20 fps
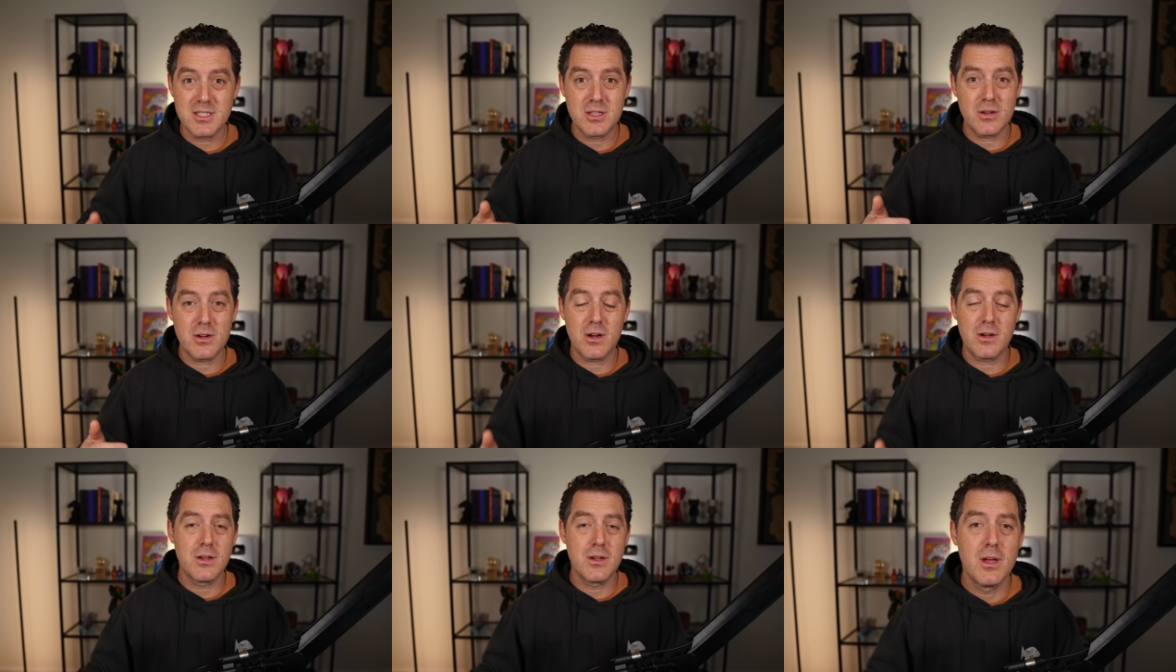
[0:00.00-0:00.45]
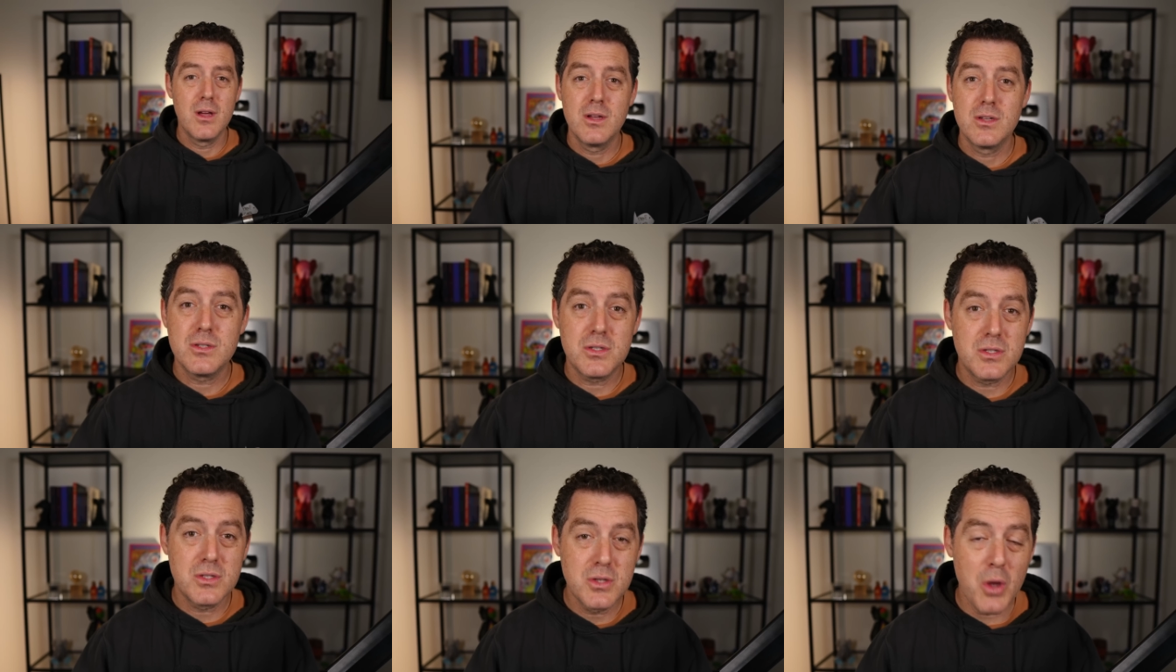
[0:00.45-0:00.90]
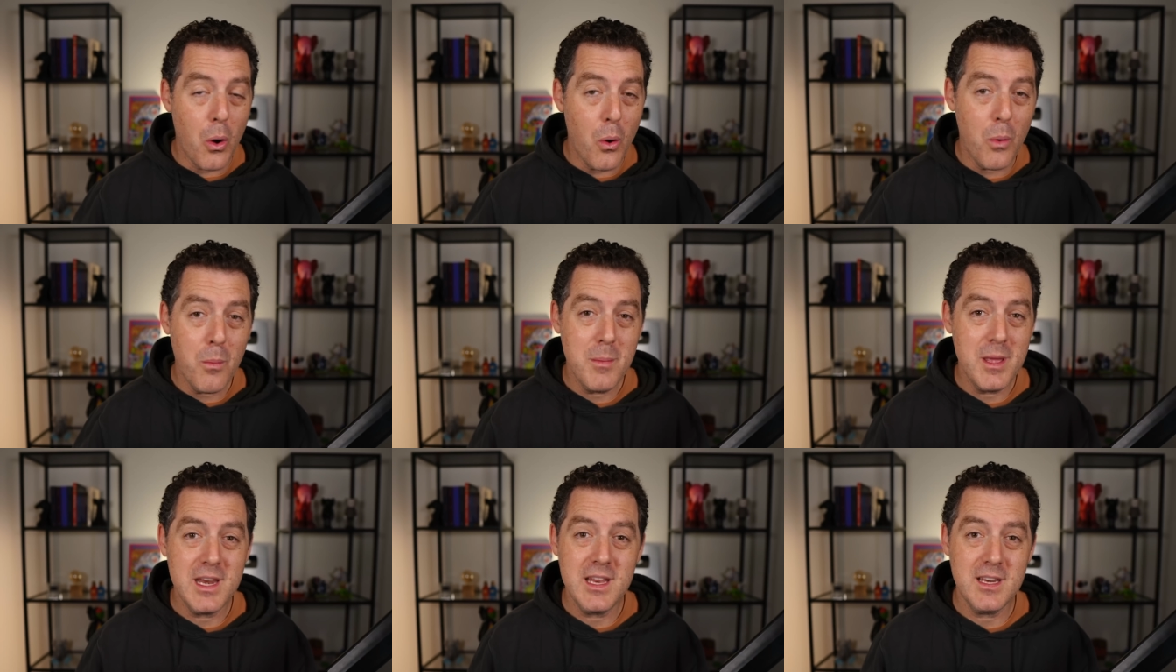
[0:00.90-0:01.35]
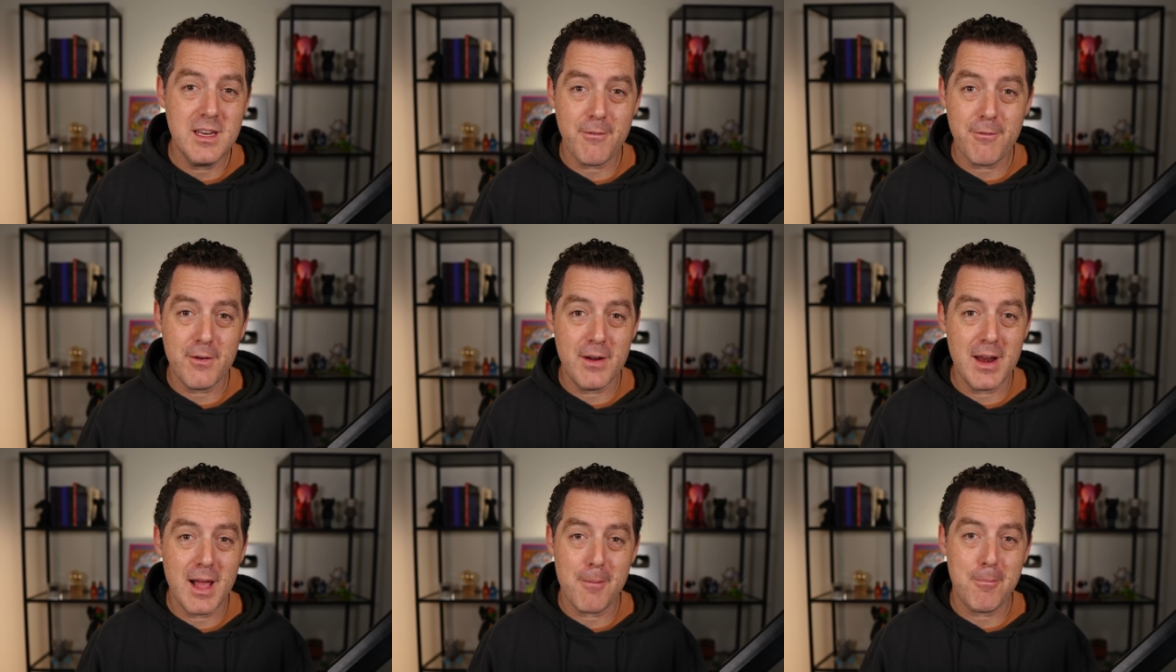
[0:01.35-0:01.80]
There are so many
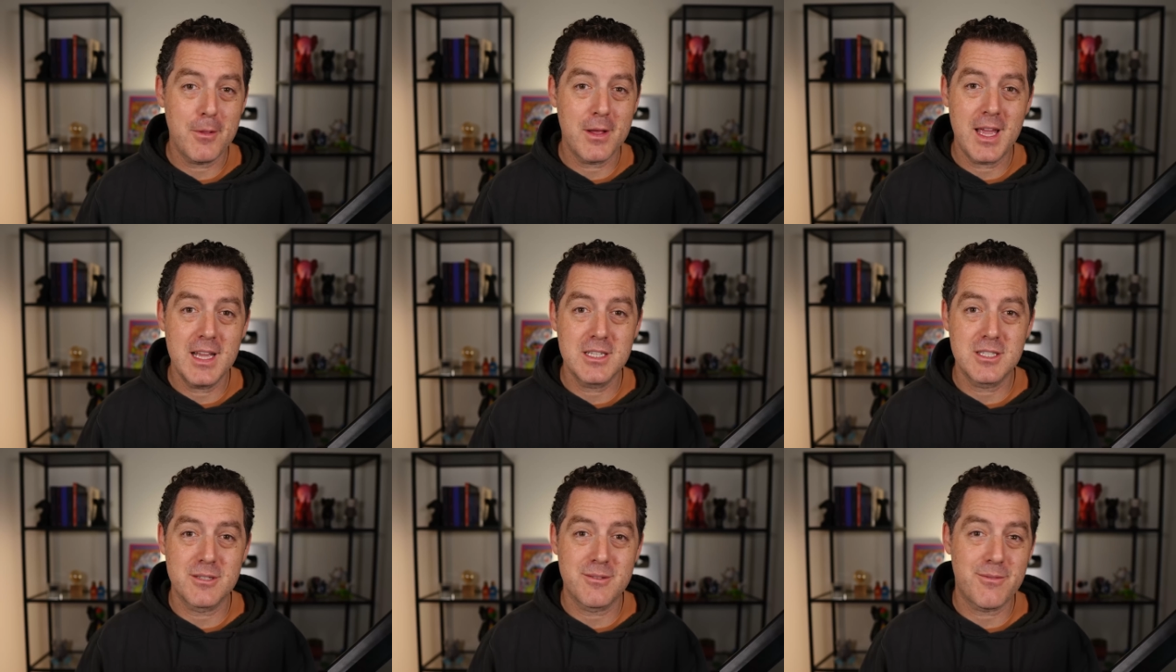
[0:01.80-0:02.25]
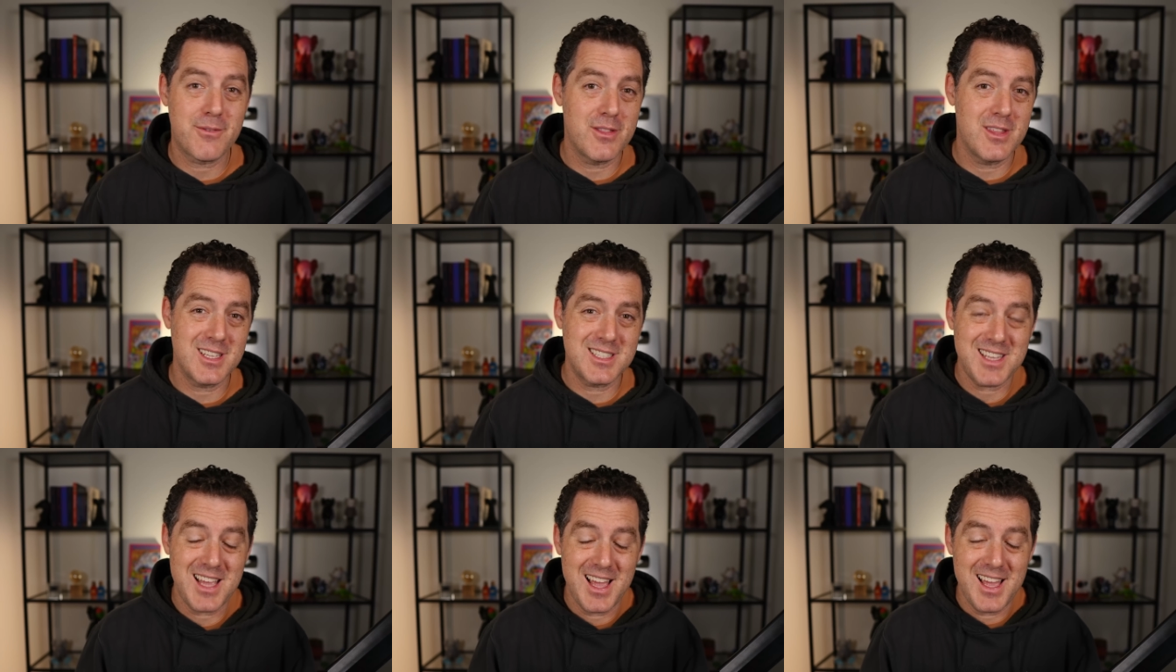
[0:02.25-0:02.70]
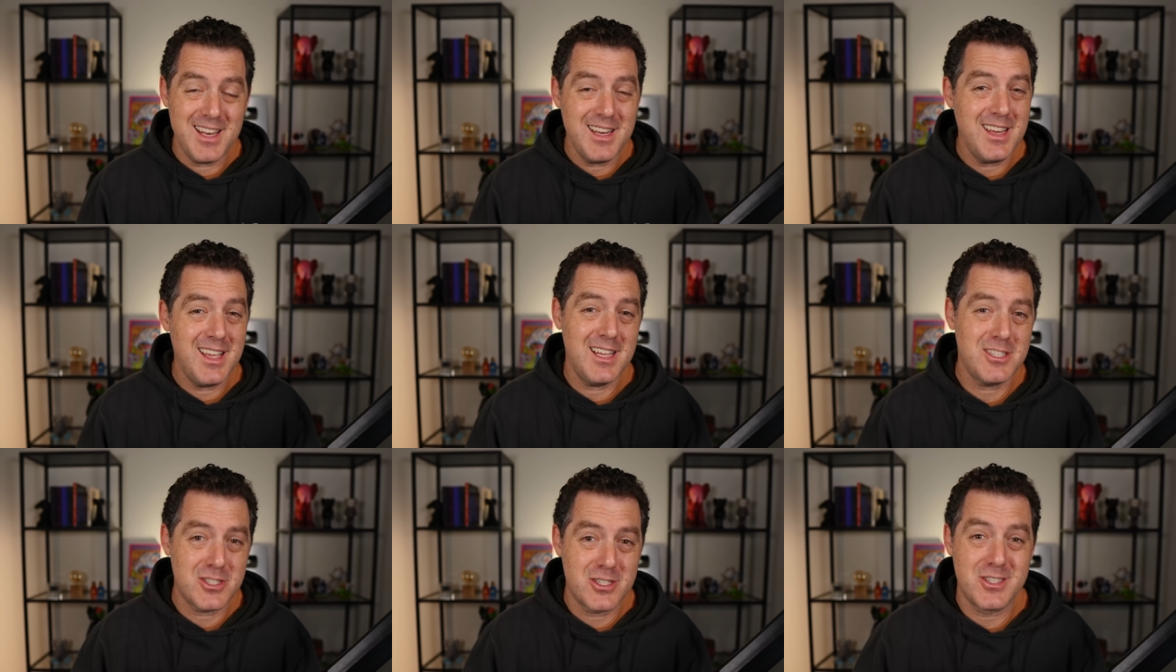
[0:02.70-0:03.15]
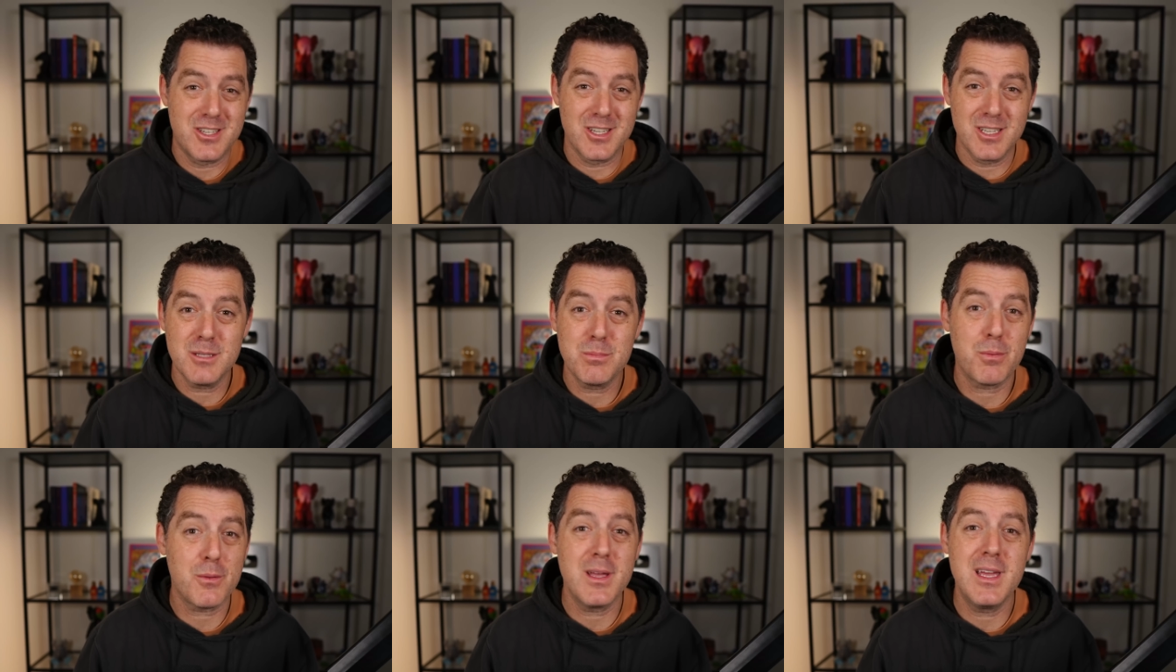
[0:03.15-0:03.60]
different applications for this, and it's
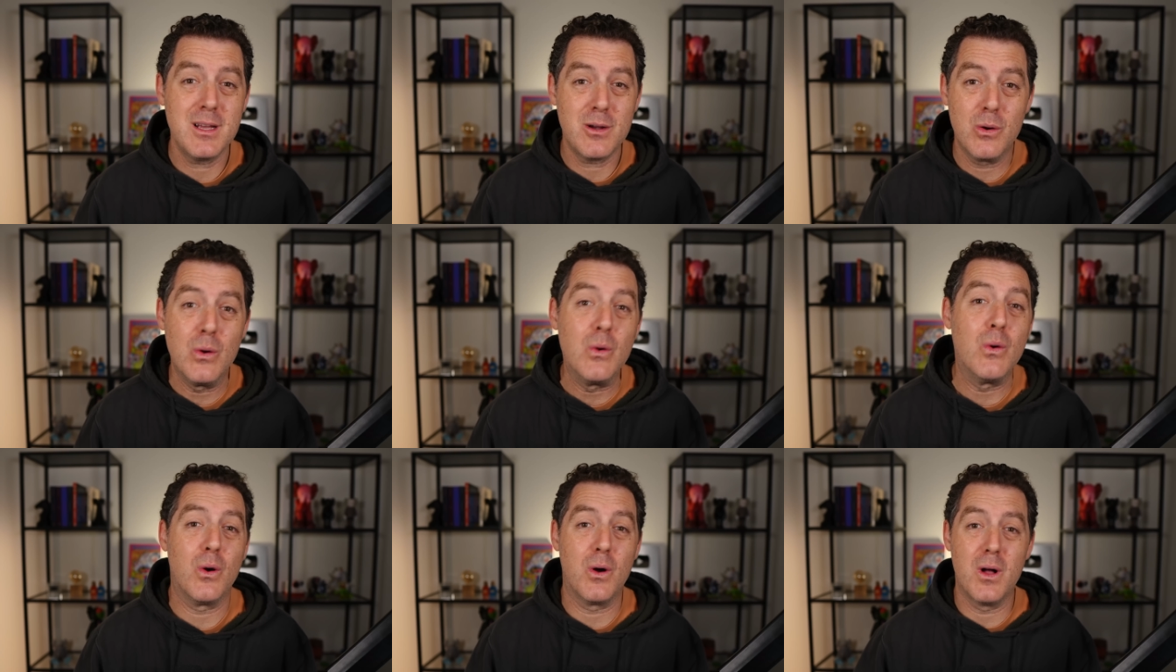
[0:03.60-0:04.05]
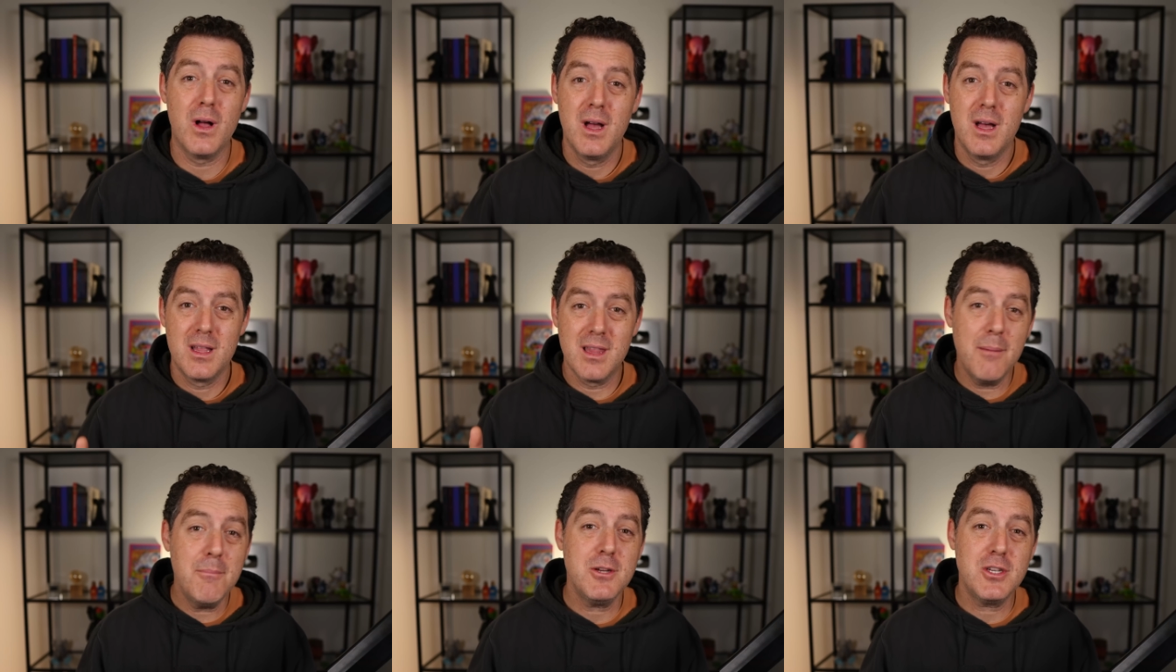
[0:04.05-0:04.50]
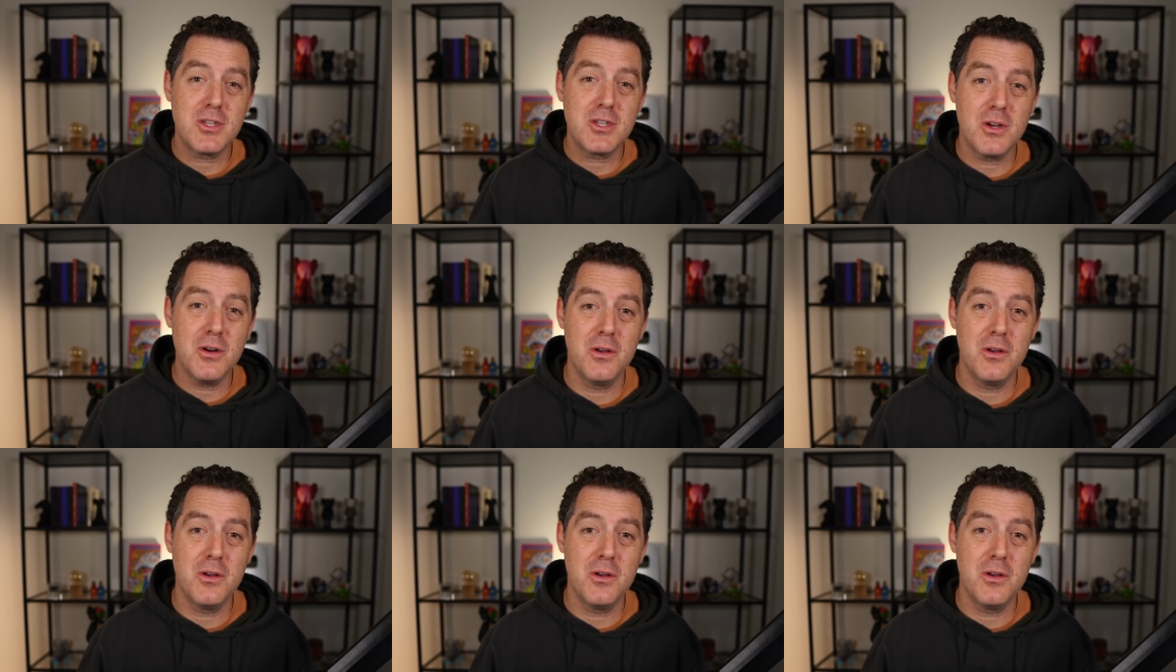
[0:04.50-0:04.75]
just plain cool. Let me show